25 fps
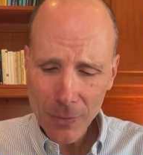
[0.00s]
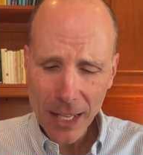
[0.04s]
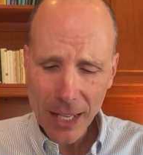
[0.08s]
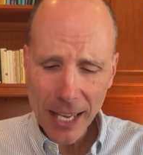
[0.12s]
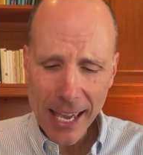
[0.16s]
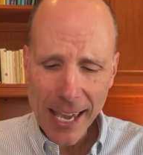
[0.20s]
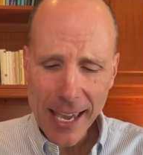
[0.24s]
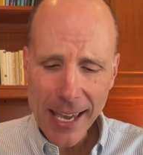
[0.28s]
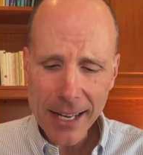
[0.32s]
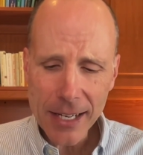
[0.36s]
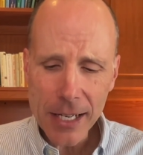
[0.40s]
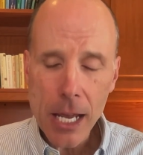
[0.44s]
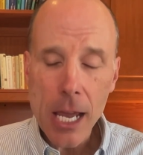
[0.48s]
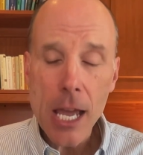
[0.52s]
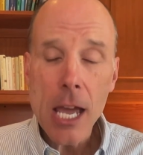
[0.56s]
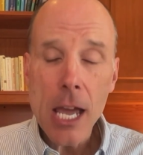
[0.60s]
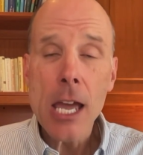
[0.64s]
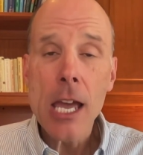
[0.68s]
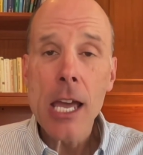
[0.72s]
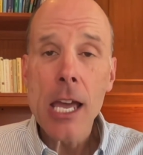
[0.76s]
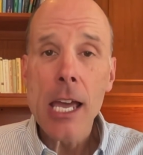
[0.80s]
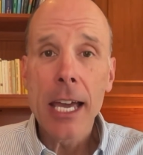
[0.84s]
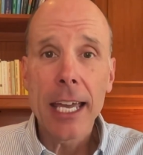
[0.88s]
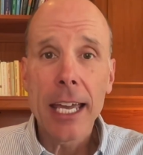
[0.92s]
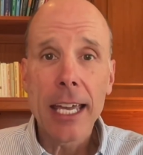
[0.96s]
And
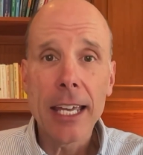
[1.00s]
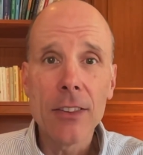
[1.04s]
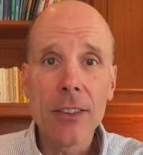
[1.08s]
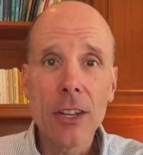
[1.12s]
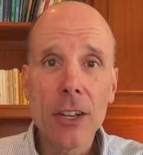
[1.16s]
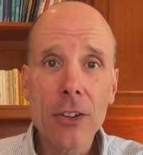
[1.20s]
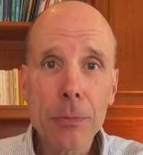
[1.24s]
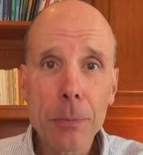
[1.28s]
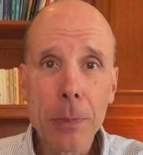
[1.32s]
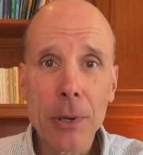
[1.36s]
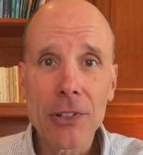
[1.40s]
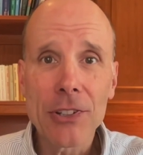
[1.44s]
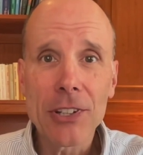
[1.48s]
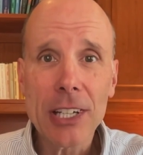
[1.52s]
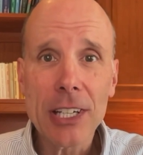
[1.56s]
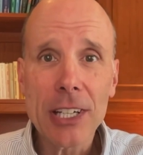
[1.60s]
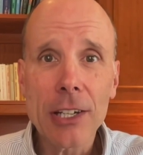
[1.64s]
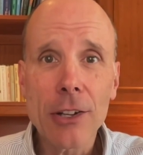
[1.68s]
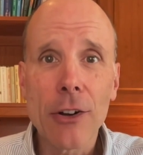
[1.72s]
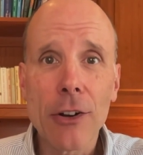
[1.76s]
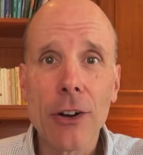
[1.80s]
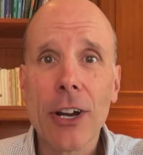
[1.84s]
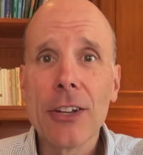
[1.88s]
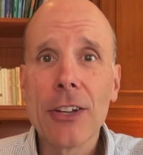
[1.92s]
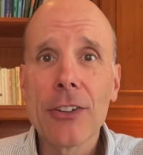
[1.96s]
in this
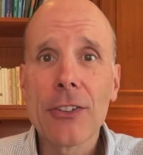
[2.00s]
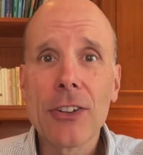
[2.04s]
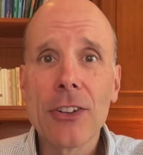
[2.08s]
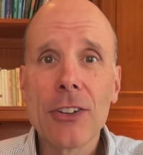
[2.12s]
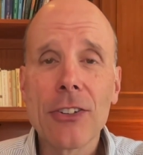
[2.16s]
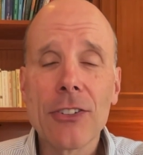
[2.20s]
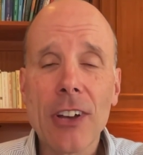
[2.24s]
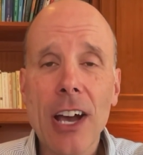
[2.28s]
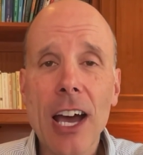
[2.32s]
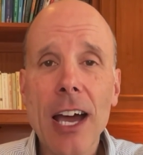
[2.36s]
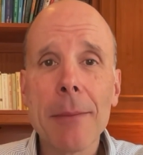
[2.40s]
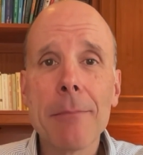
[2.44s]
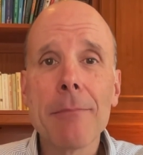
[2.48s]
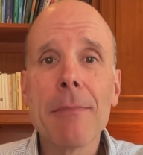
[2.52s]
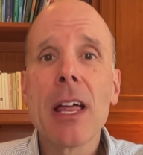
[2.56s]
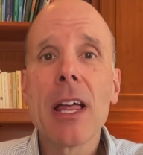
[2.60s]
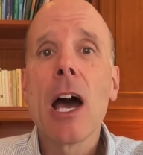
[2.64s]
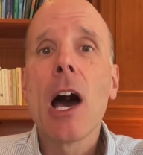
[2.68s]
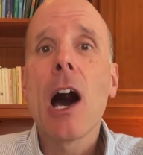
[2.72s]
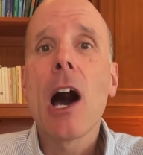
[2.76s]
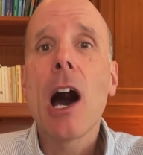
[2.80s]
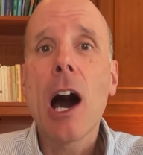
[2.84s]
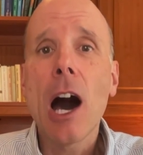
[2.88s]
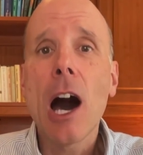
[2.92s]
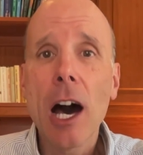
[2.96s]
particular instance, I'm
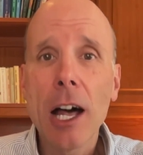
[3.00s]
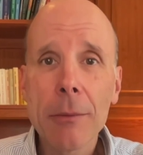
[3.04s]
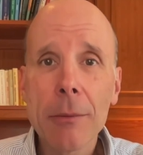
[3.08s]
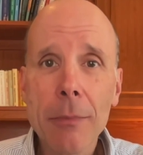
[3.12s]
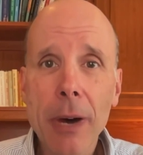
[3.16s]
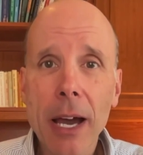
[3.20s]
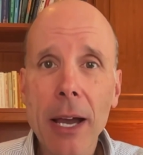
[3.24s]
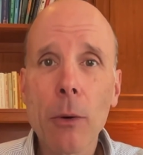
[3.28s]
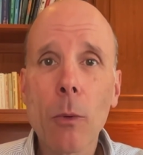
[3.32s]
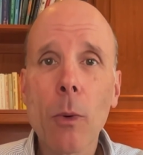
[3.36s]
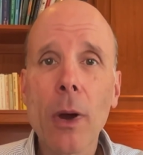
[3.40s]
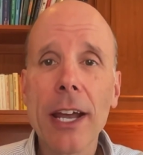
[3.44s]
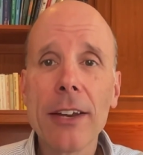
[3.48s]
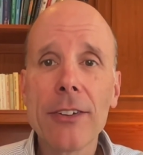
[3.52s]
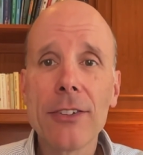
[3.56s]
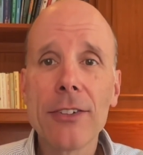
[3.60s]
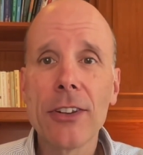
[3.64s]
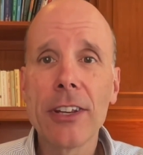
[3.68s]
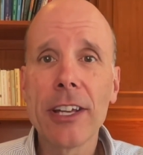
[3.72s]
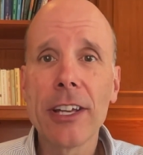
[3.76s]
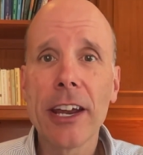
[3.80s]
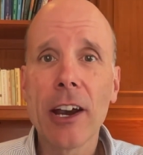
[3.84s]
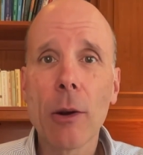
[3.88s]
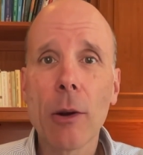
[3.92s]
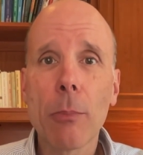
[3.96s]
on my way to
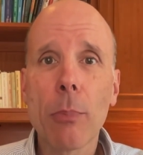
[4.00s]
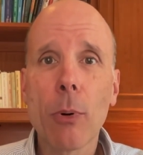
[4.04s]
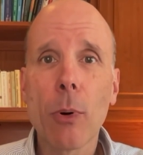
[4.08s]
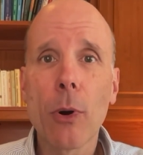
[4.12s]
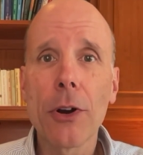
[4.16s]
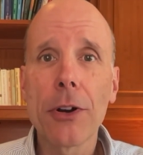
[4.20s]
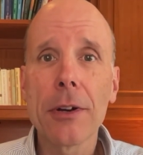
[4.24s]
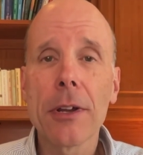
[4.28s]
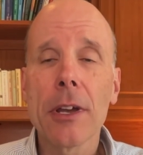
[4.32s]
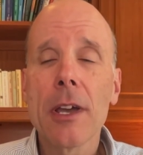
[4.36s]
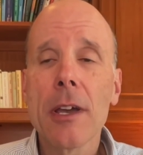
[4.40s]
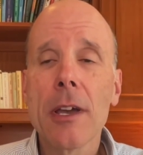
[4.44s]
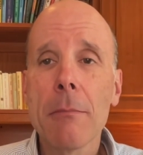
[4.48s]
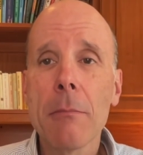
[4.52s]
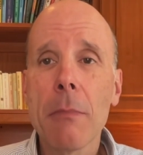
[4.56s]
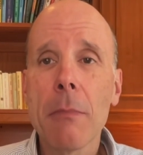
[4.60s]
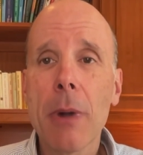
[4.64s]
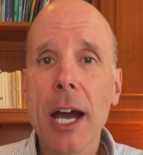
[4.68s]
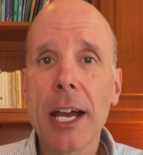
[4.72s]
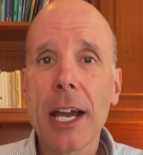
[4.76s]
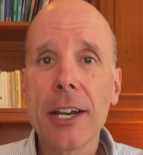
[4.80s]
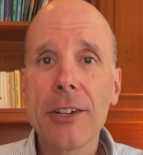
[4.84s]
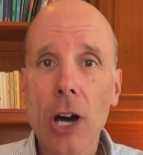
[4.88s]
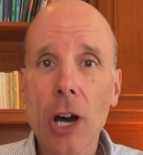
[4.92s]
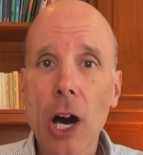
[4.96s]
the airport.
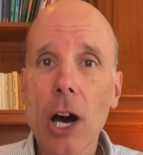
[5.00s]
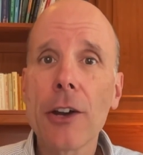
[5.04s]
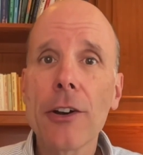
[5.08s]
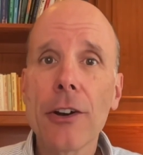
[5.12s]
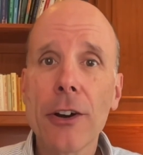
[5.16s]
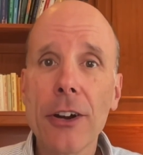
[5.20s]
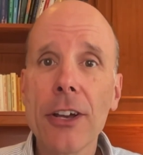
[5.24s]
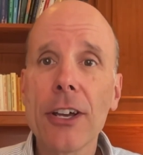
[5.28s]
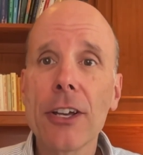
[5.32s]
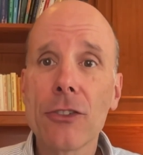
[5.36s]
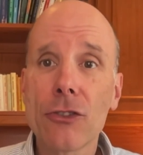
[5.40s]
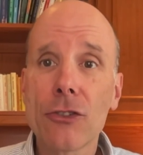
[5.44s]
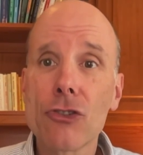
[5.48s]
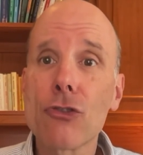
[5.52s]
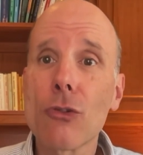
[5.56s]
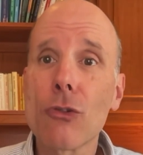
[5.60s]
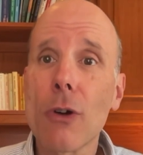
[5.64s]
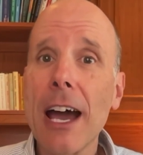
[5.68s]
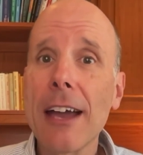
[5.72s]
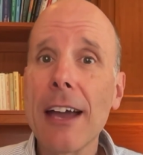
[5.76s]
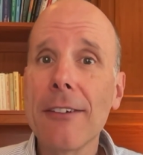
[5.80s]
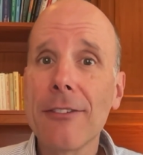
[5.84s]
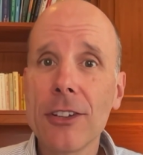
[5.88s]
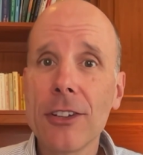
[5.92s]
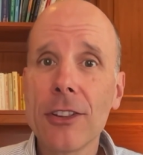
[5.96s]
My daughter is
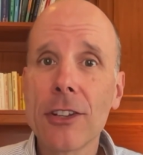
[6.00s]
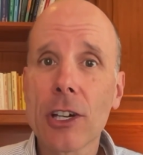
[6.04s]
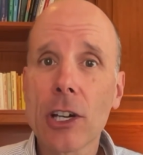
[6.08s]
driving the